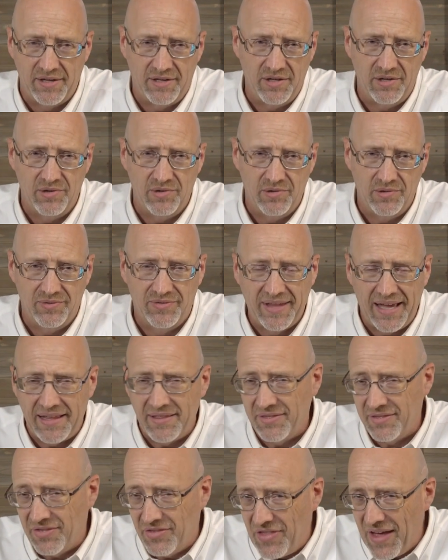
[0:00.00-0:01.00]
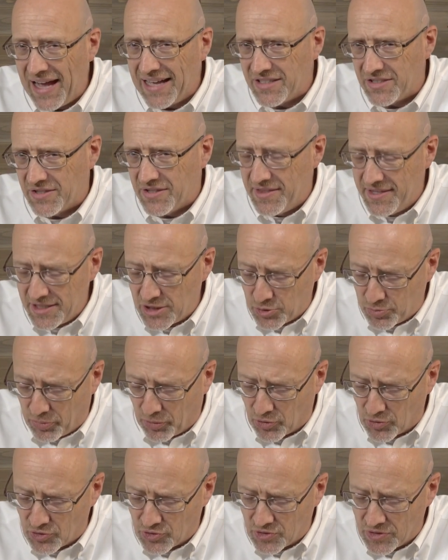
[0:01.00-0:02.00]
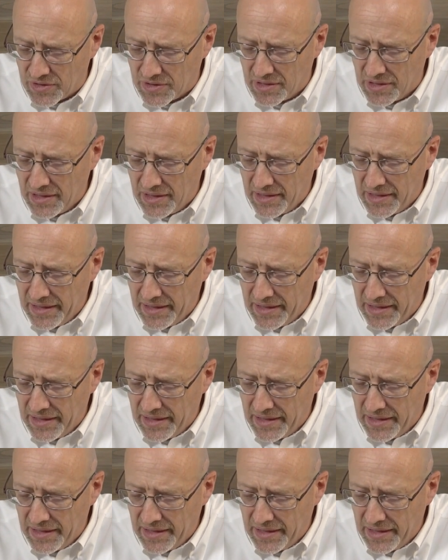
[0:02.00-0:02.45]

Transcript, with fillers: do. That's this person.